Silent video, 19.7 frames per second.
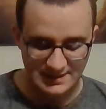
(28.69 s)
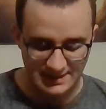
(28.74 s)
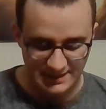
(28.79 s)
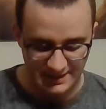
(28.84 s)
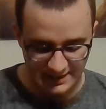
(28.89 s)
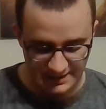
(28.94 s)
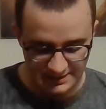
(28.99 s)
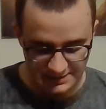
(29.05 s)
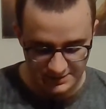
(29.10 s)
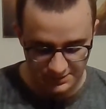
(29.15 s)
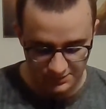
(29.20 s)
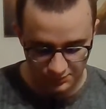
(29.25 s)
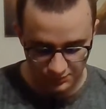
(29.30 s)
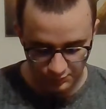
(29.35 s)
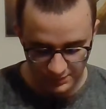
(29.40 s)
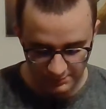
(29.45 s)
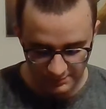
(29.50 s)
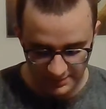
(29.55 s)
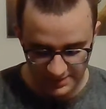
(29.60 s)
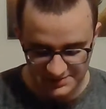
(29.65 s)
And
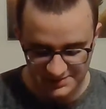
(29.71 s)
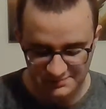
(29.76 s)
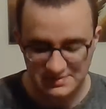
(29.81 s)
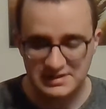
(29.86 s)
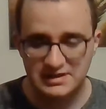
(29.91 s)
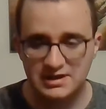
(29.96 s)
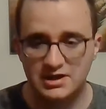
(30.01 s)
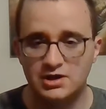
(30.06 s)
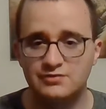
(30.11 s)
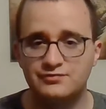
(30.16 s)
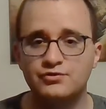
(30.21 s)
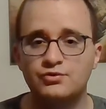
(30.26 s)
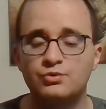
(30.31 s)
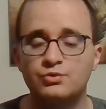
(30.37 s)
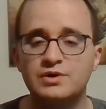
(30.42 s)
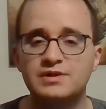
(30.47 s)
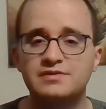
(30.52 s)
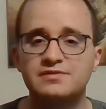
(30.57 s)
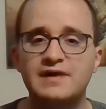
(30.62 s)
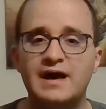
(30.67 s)
we must be careful
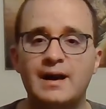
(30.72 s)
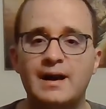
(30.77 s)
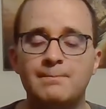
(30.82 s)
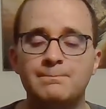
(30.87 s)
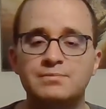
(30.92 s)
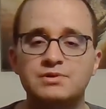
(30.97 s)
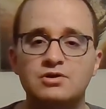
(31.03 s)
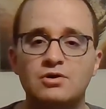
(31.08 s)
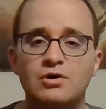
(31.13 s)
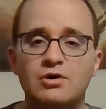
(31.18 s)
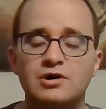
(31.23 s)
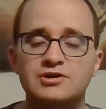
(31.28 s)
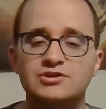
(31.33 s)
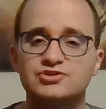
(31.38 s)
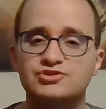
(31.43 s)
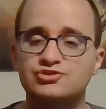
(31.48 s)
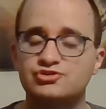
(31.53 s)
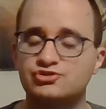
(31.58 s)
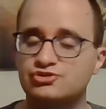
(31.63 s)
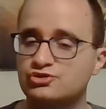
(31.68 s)
with that
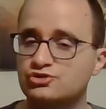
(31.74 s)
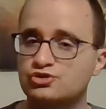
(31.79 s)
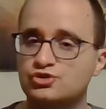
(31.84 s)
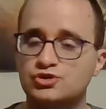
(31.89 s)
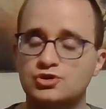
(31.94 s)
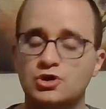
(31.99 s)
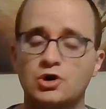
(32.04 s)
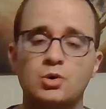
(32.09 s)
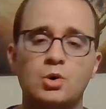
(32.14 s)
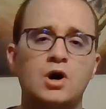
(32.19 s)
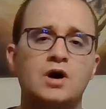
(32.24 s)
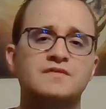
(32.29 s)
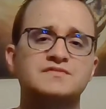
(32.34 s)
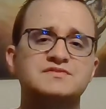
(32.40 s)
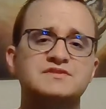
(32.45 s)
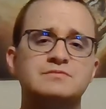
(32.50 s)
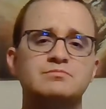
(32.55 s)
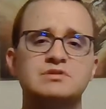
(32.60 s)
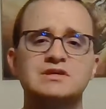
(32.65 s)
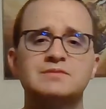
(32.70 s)
because so
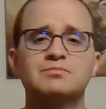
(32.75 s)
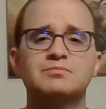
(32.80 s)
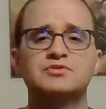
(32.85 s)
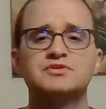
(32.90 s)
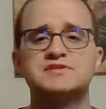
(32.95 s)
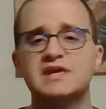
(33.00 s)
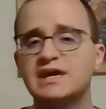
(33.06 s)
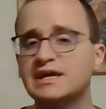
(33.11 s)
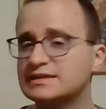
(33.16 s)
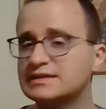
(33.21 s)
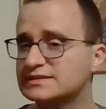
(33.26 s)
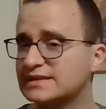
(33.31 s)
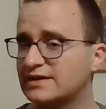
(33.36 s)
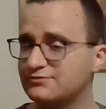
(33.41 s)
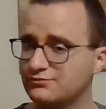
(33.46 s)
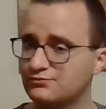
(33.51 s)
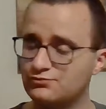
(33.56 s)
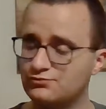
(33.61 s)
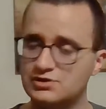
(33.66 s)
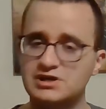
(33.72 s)
often people take
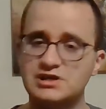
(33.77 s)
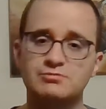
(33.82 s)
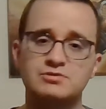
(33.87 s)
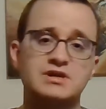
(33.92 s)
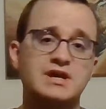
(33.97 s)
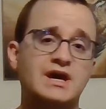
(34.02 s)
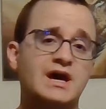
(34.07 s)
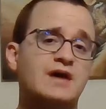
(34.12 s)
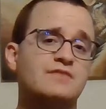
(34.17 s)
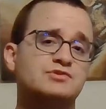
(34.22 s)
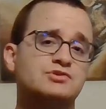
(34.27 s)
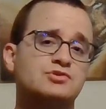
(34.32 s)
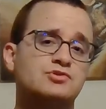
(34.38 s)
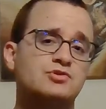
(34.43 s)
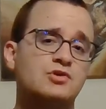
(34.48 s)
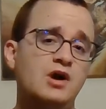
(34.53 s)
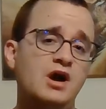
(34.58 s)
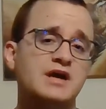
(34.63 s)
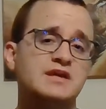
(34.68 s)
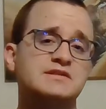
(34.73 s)
that freedom we have in
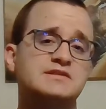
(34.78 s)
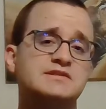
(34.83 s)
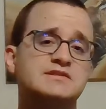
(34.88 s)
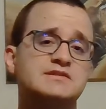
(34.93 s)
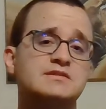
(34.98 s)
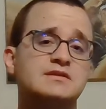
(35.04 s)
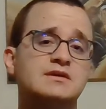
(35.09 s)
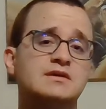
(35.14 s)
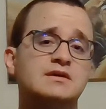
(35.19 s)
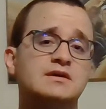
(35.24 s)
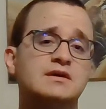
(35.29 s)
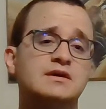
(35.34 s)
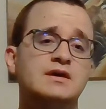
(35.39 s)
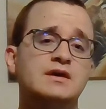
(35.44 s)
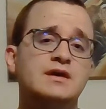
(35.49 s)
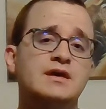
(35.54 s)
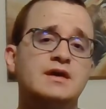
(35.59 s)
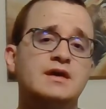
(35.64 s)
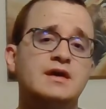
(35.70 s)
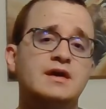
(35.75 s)
Christ
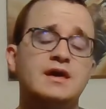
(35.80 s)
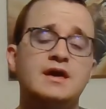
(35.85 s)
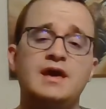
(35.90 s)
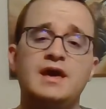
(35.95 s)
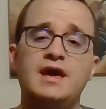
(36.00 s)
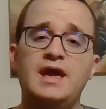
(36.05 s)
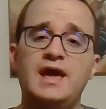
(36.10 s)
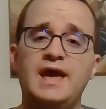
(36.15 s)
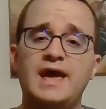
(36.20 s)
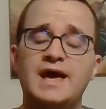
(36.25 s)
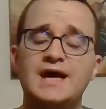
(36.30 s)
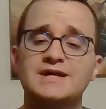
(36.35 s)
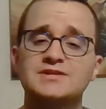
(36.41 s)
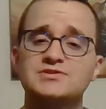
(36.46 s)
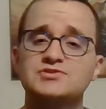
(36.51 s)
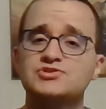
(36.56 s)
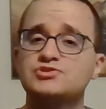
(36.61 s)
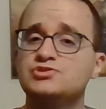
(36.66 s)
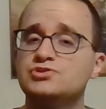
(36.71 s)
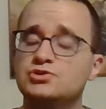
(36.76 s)

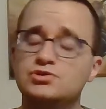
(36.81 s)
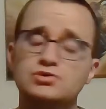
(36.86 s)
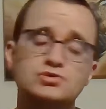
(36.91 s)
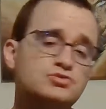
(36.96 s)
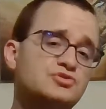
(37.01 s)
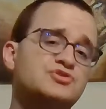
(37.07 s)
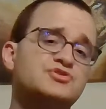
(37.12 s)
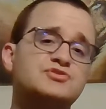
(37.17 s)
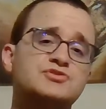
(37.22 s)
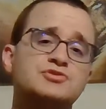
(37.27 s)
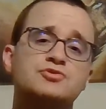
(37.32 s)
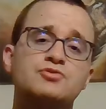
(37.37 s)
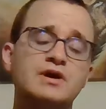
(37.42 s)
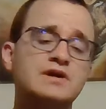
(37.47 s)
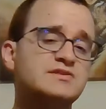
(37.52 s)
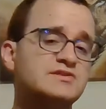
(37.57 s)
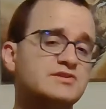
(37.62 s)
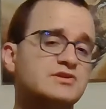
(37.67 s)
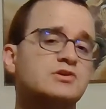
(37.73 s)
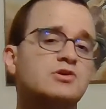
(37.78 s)
and use the
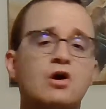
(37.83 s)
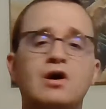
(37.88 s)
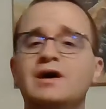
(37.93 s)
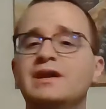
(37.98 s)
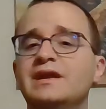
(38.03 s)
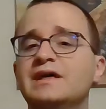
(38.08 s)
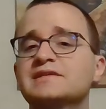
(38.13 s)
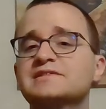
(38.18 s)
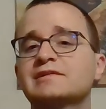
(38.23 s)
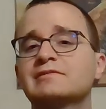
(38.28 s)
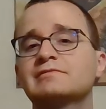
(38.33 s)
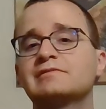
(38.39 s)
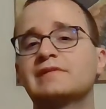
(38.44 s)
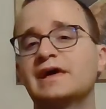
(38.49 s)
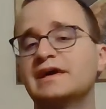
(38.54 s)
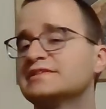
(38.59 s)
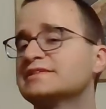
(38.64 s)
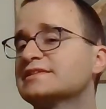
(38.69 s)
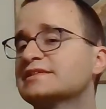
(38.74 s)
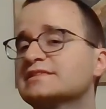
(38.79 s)
grace of God as a
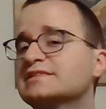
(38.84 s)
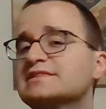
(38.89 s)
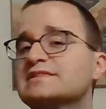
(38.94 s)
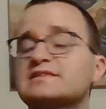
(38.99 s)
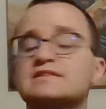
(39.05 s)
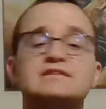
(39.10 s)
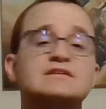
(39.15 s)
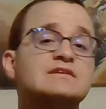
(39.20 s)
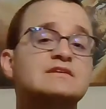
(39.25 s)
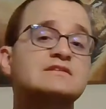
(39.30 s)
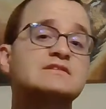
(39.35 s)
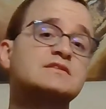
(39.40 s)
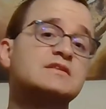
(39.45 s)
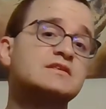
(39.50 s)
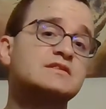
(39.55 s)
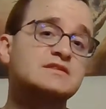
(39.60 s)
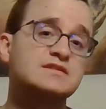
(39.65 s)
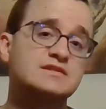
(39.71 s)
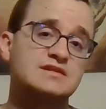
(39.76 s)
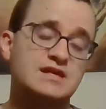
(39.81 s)
license to
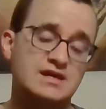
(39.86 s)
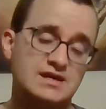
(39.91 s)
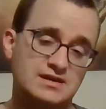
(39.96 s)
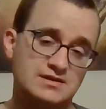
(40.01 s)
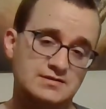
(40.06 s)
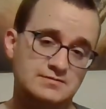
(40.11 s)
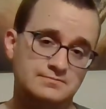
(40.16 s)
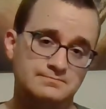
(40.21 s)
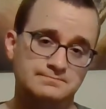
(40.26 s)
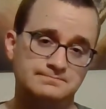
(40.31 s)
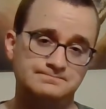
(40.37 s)
sin.